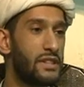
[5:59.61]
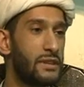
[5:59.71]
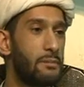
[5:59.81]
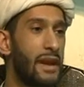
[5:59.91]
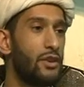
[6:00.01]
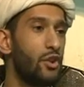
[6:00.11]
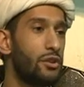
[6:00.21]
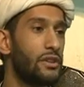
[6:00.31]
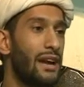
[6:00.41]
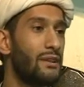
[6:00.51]
that may
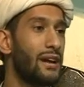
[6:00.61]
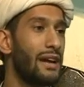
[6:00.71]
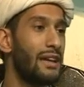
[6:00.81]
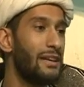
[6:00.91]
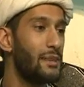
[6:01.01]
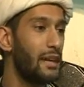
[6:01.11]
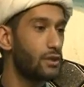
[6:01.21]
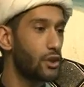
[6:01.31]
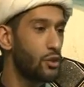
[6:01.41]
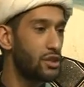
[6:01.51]
not directly be
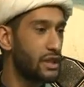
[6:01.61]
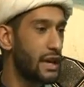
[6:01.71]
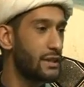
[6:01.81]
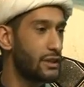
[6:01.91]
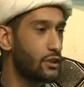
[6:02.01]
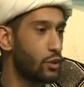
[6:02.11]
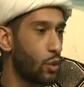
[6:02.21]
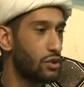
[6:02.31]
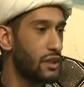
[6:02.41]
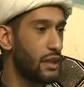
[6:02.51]
associated
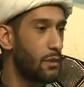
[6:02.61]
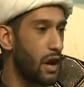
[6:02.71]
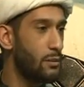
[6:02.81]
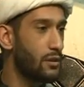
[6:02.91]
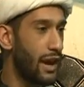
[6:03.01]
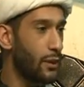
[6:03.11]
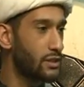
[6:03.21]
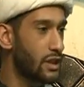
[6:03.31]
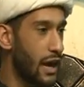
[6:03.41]
towards the Imam of our